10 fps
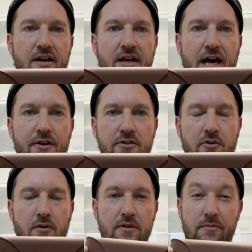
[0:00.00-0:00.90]
Now it's an
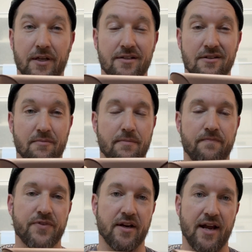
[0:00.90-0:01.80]
orange. I'm guessing it
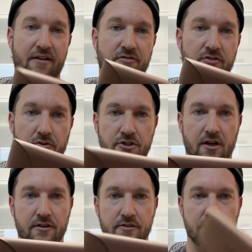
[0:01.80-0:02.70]
didn't have a full
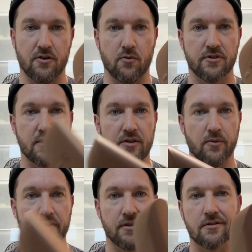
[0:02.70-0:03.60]
charge, and so we'll see
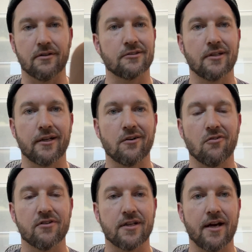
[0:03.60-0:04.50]
what this looks like
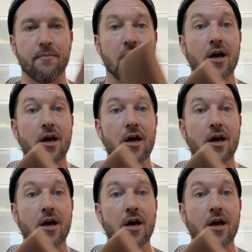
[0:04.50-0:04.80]
over time.